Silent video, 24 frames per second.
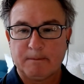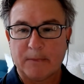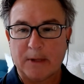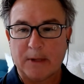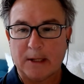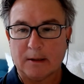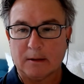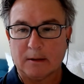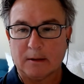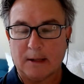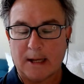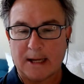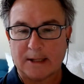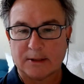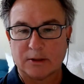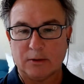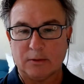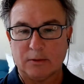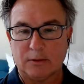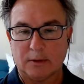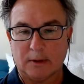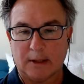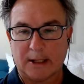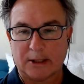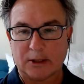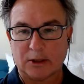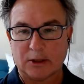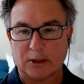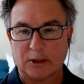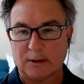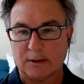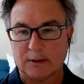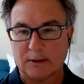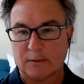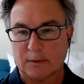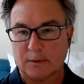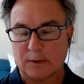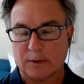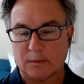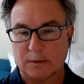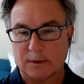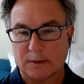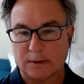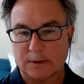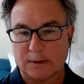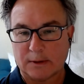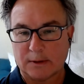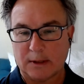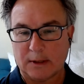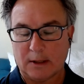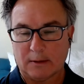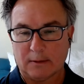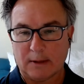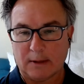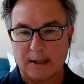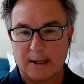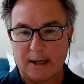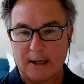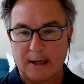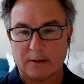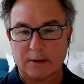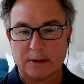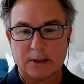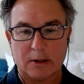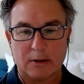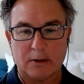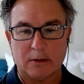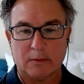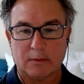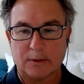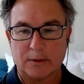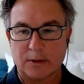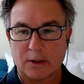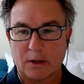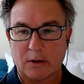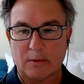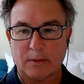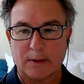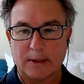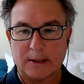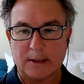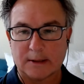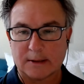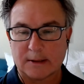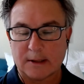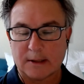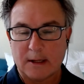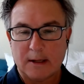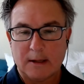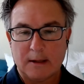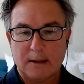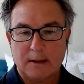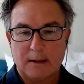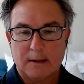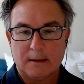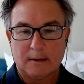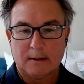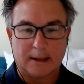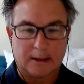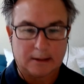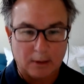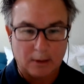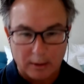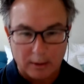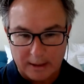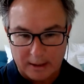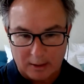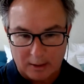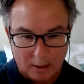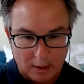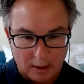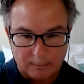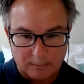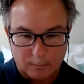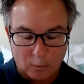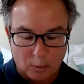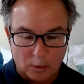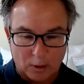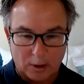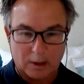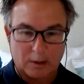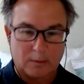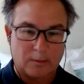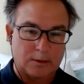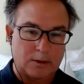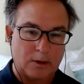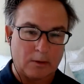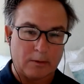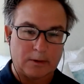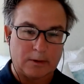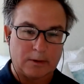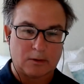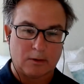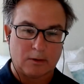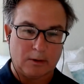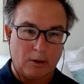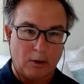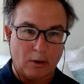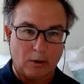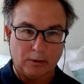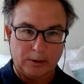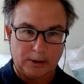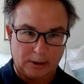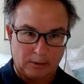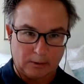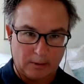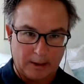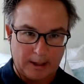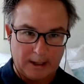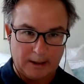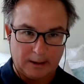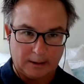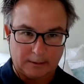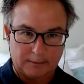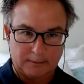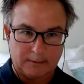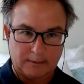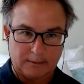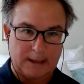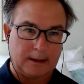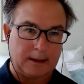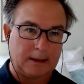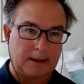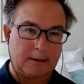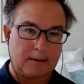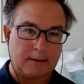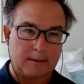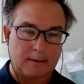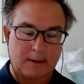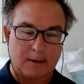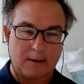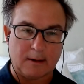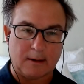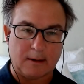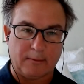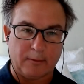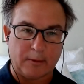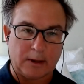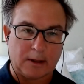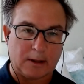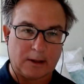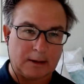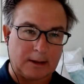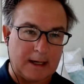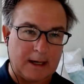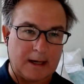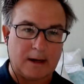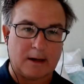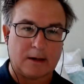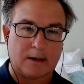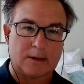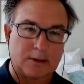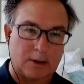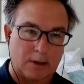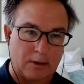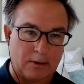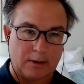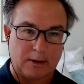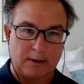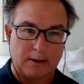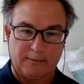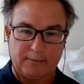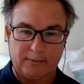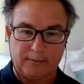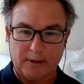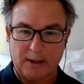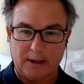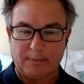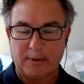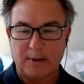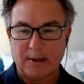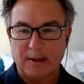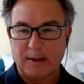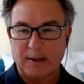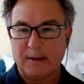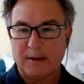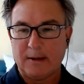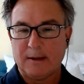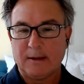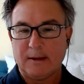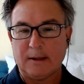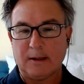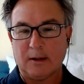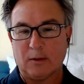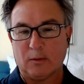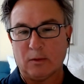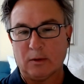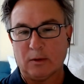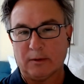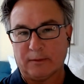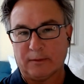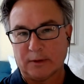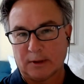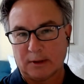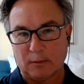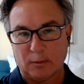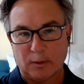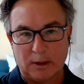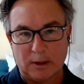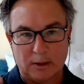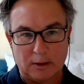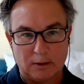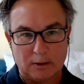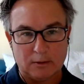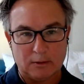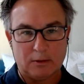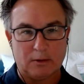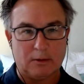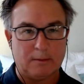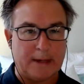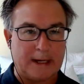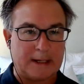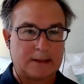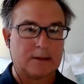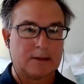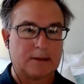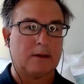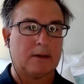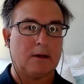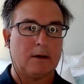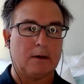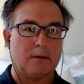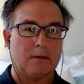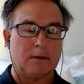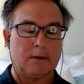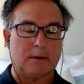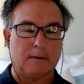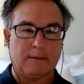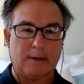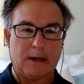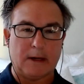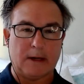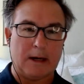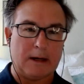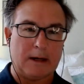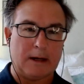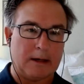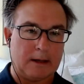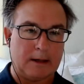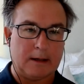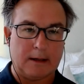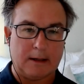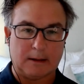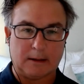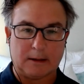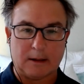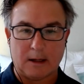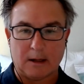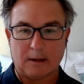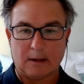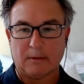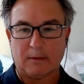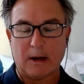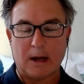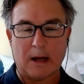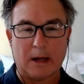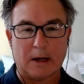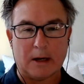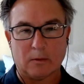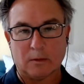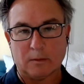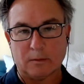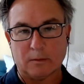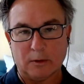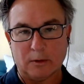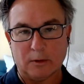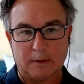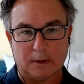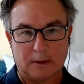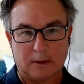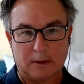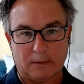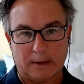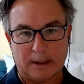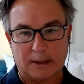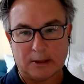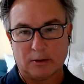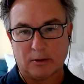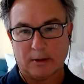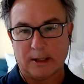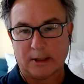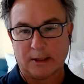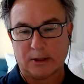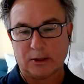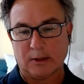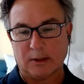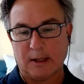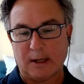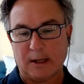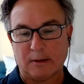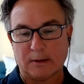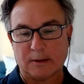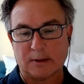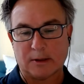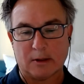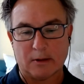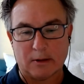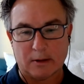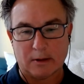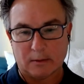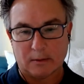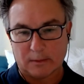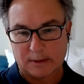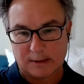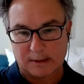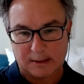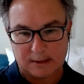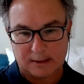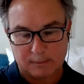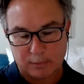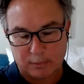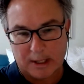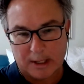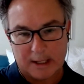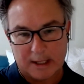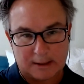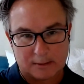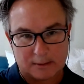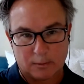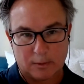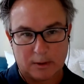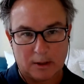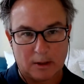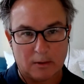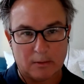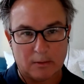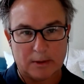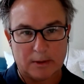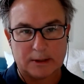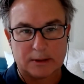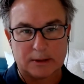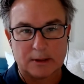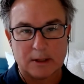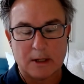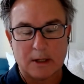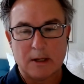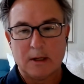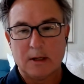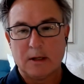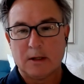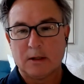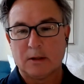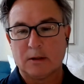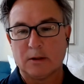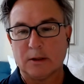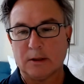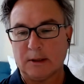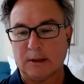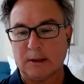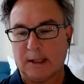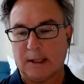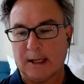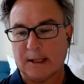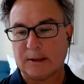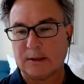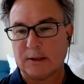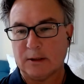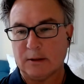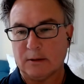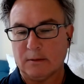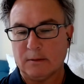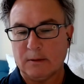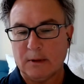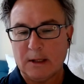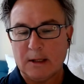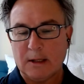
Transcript: in the last two elections, which was, you know, Arizona was always like the, in our work was always sort of the holy grail, right? Like if we could get Arizona to flip, you know, we knew New Mexico and Nevada and Colorado were moving in the right direction. Arizona was this place we always couldn't get to.